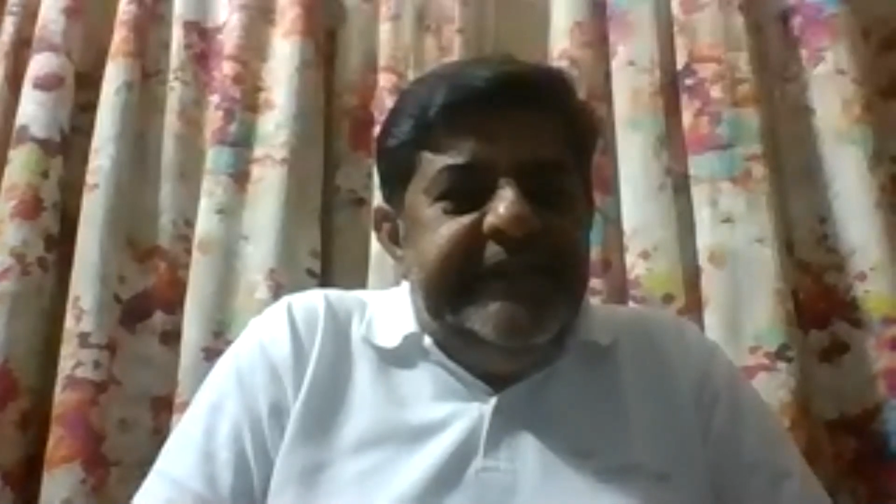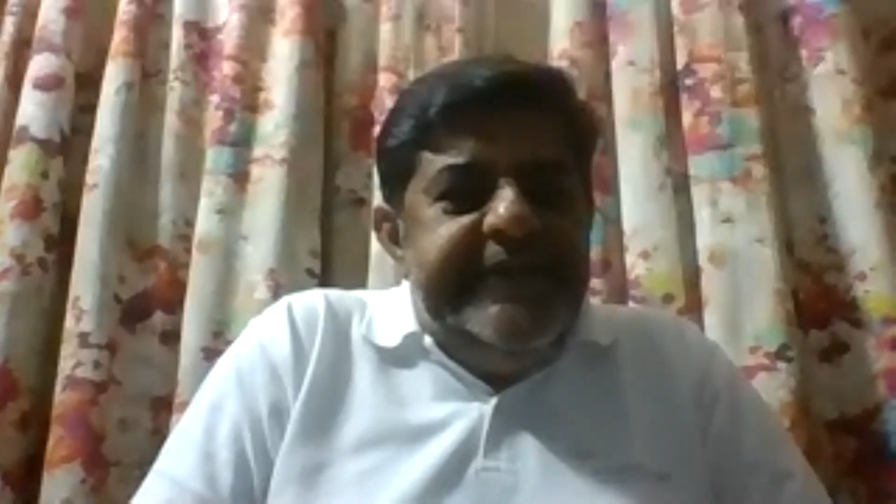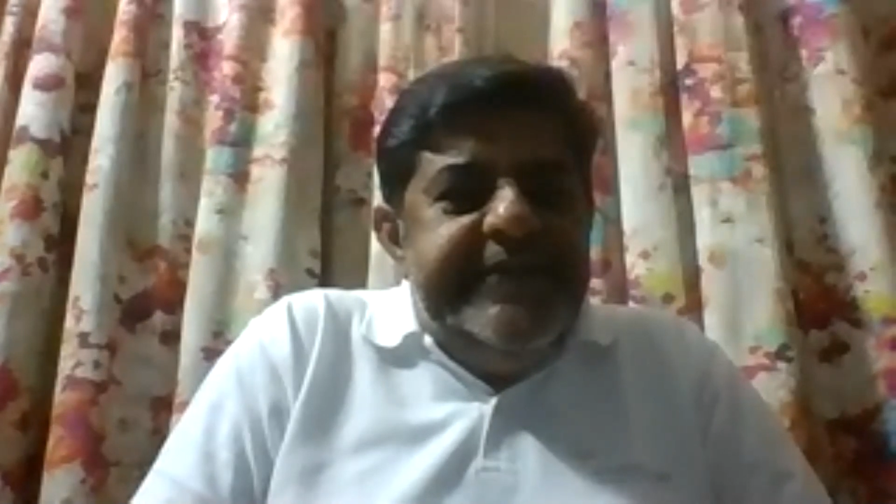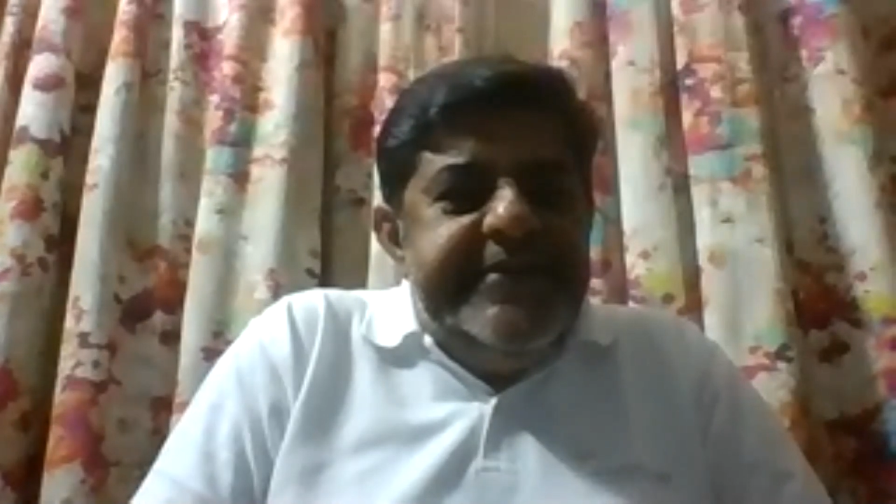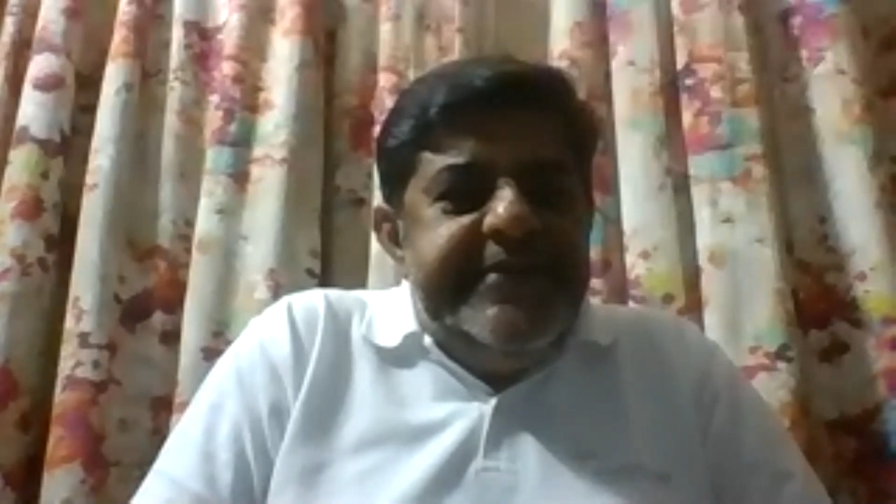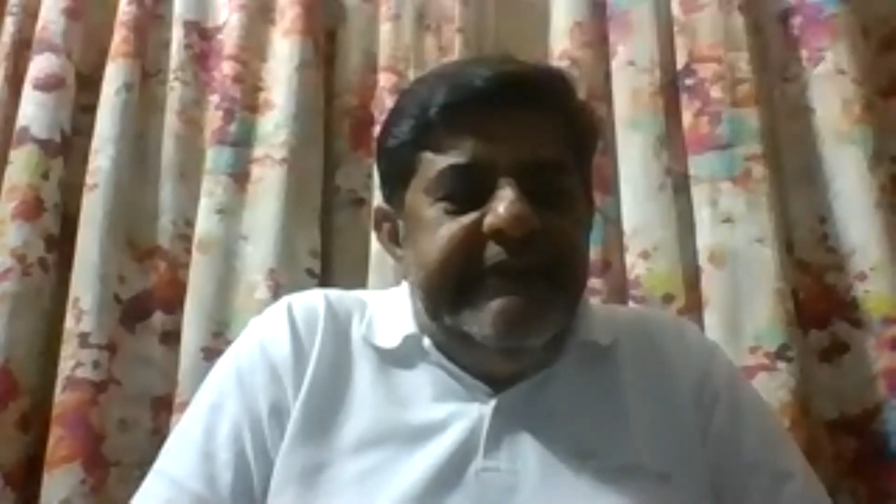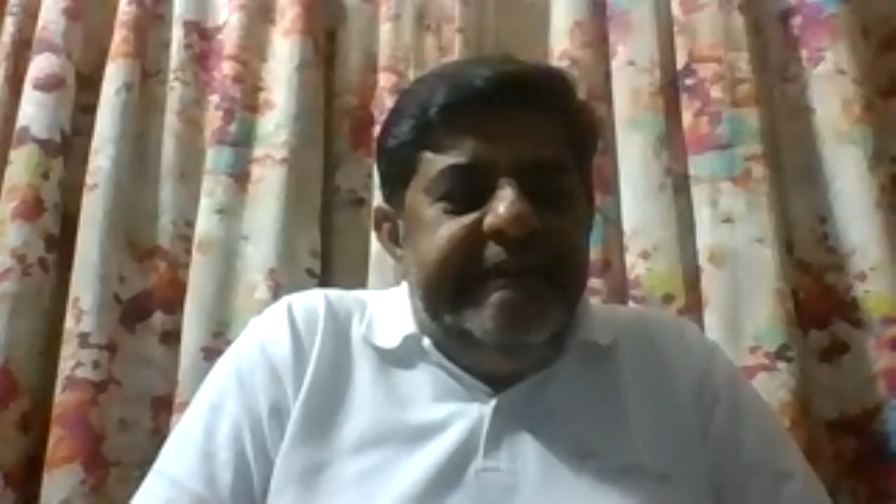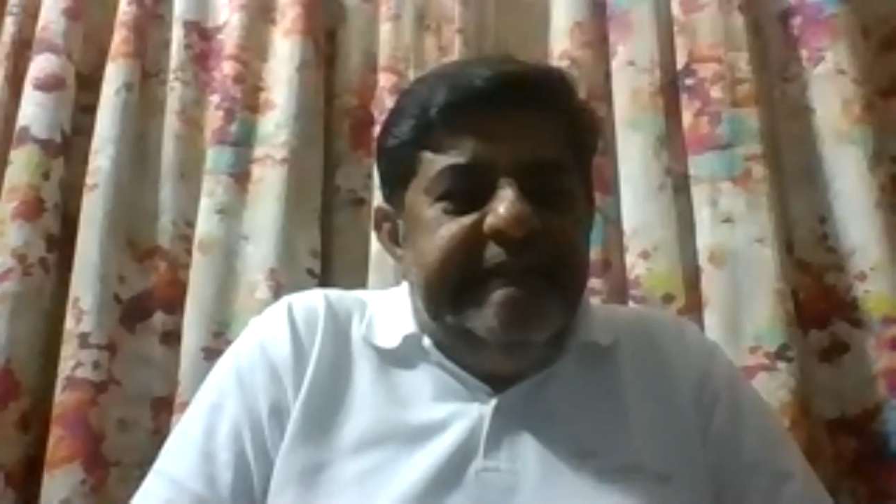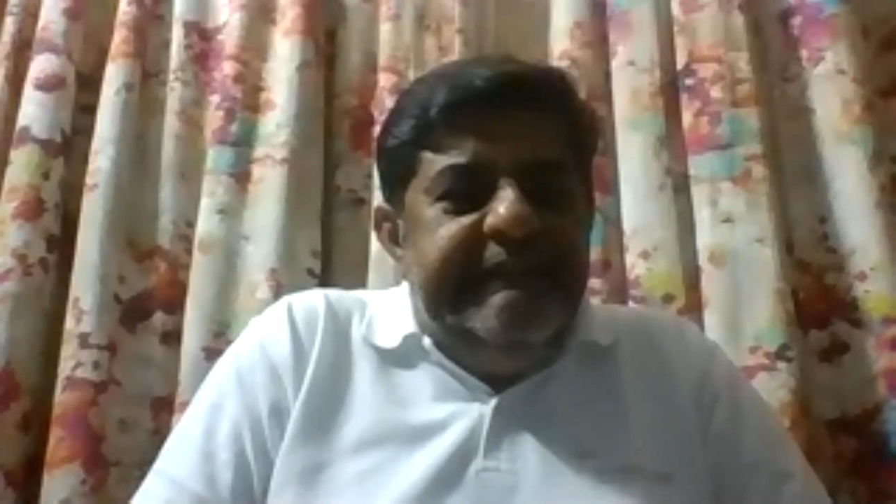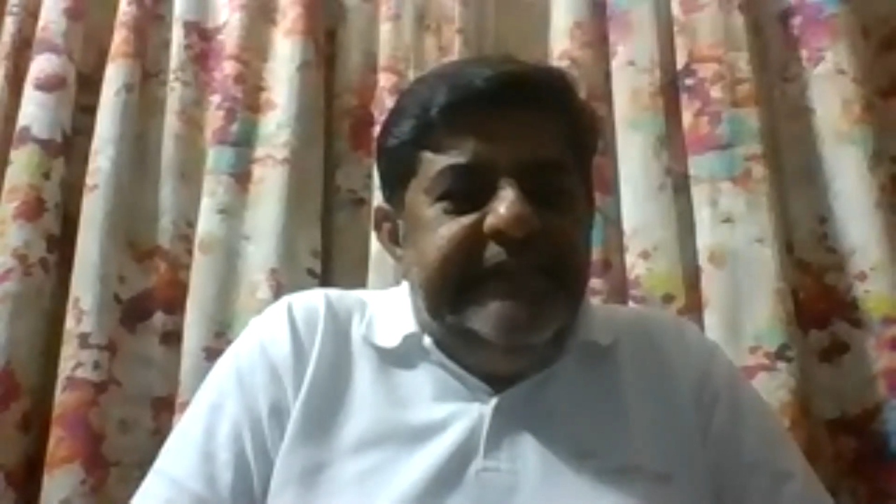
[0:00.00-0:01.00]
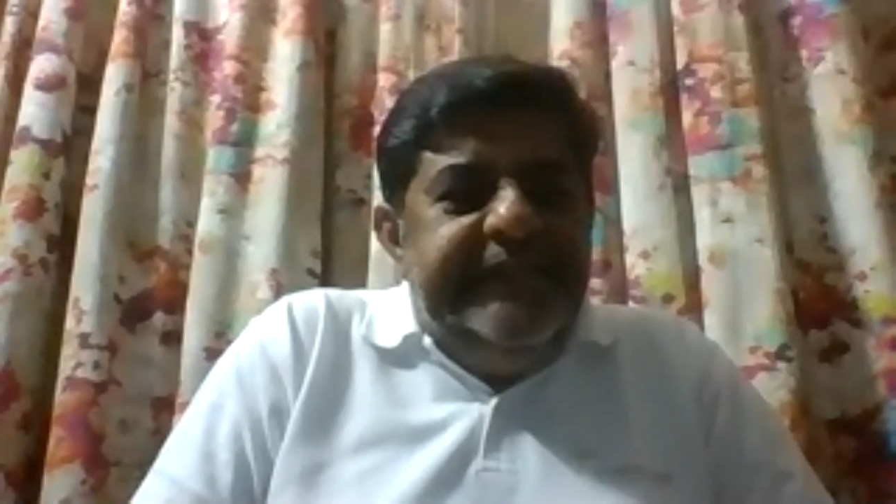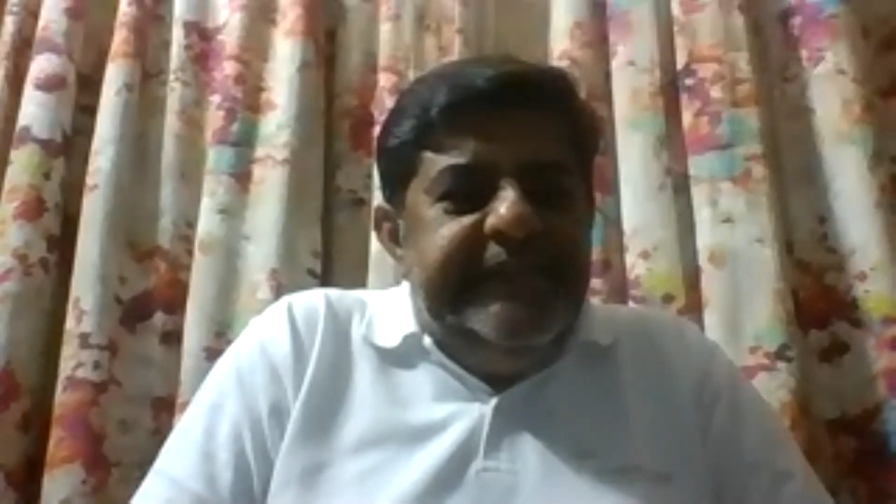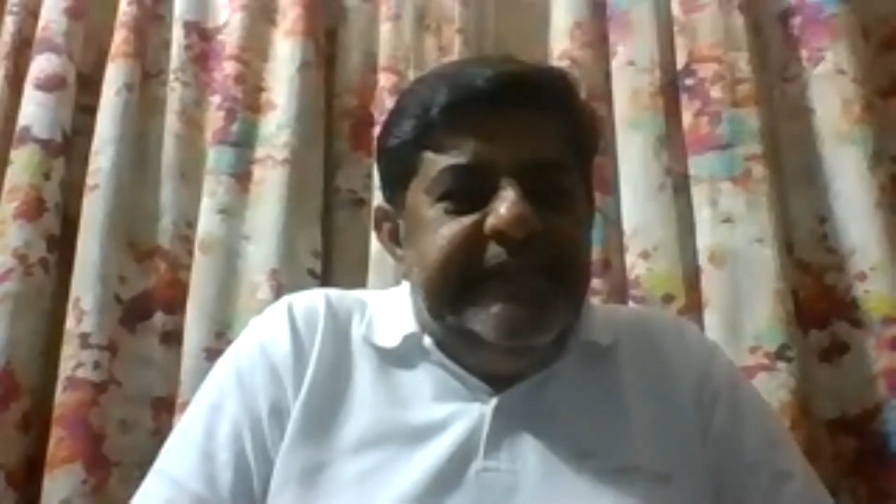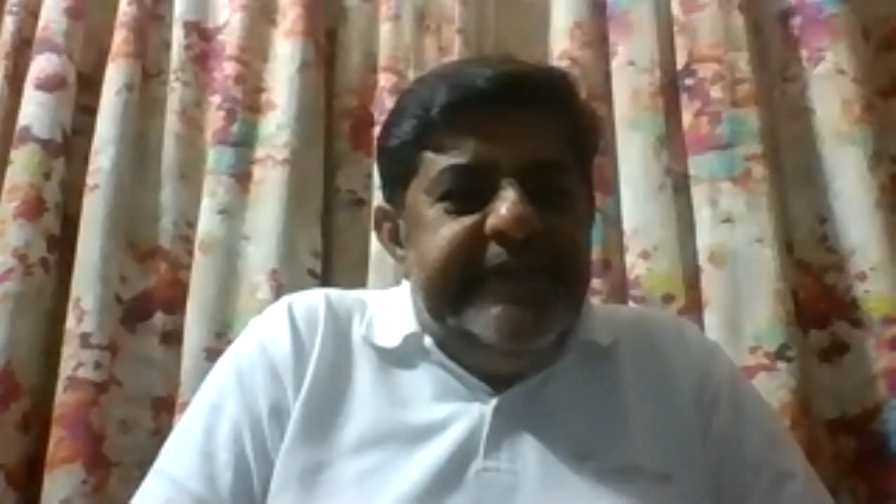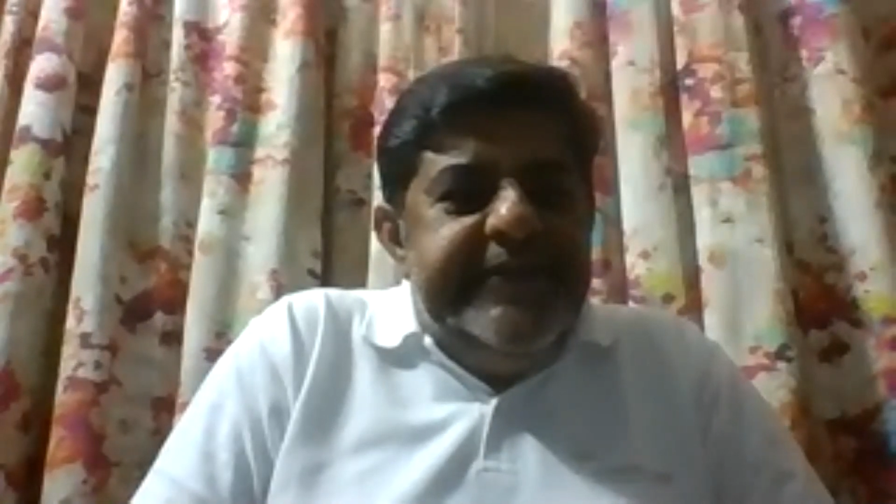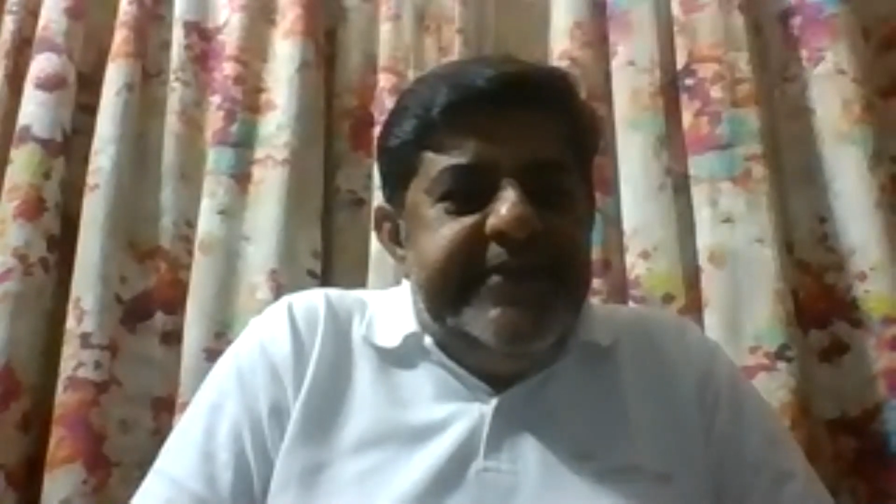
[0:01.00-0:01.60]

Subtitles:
our discussion is that we have come